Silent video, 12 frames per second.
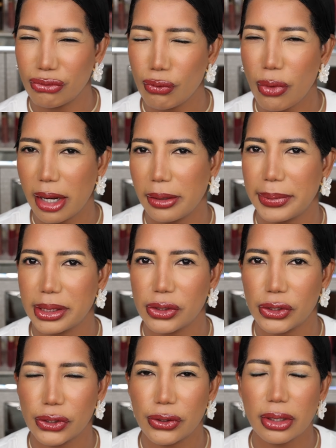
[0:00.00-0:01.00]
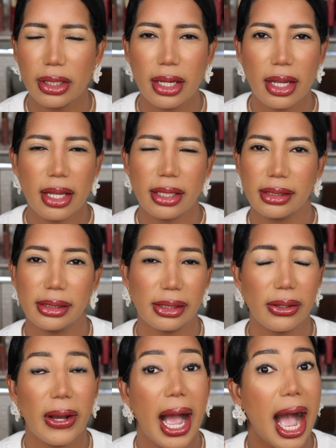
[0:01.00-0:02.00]
100% sure,
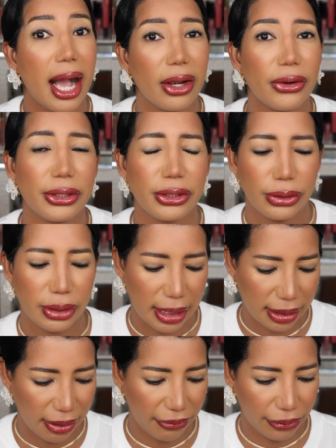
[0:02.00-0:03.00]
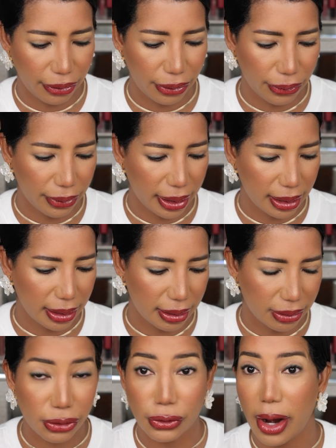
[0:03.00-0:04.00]
so I'm going to test it for you
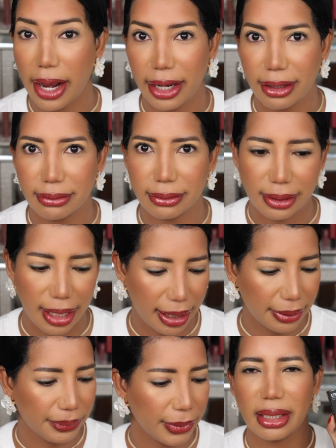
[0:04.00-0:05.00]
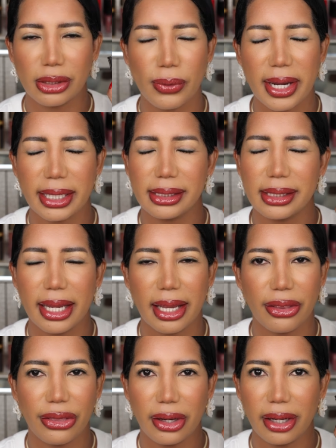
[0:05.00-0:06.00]
and try it today. This one is the
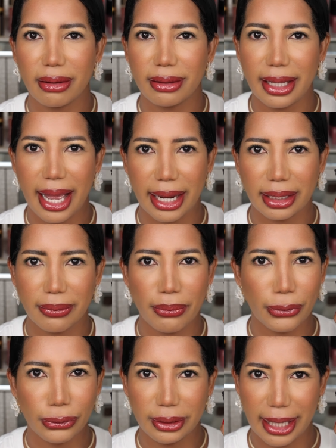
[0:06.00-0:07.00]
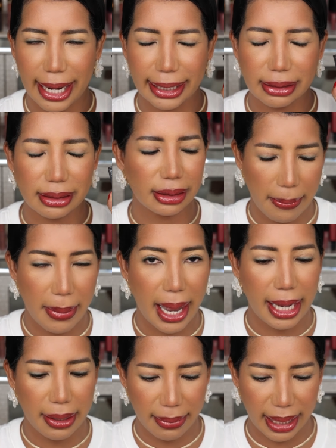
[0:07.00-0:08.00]
Ethereal Light Moonlight
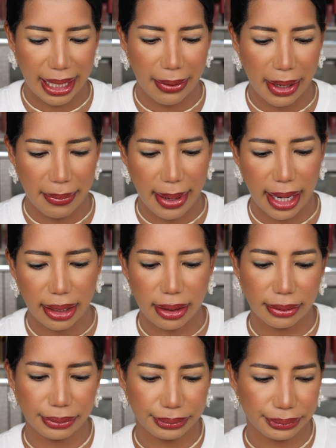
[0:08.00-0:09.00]
by Makeup by Mario.